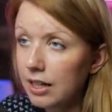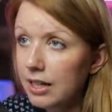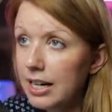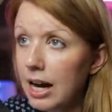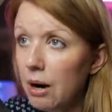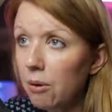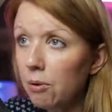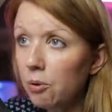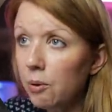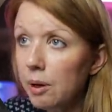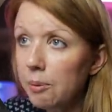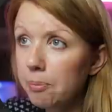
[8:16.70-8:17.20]

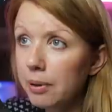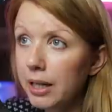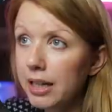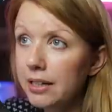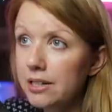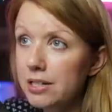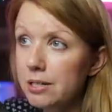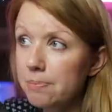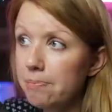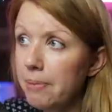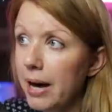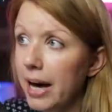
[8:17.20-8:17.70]
Now when we play
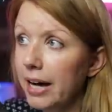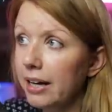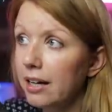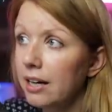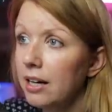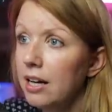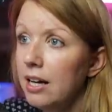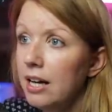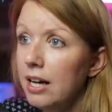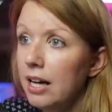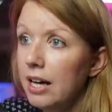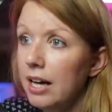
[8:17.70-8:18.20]
this back,
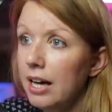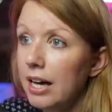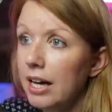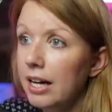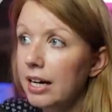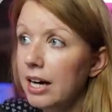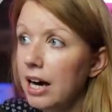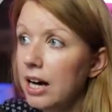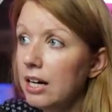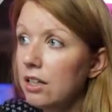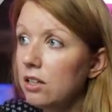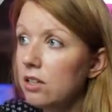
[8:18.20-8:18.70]

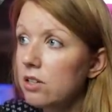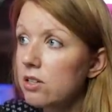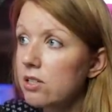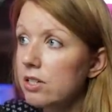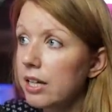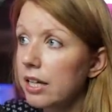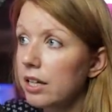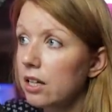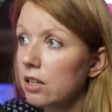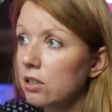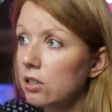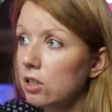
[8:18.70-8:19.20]
it kind of looks
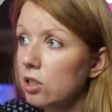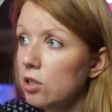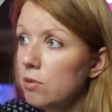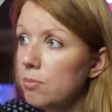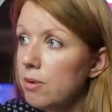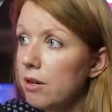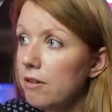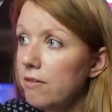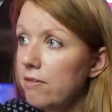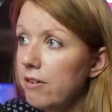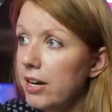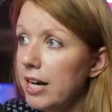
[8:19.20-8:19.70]
like a
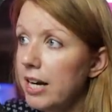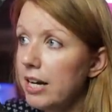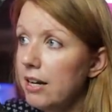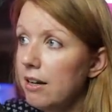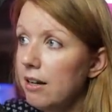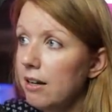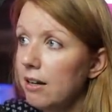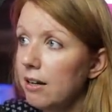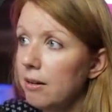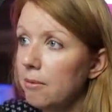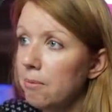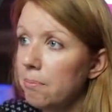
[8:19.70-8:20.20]
luma
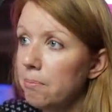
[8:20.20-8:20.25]
fade,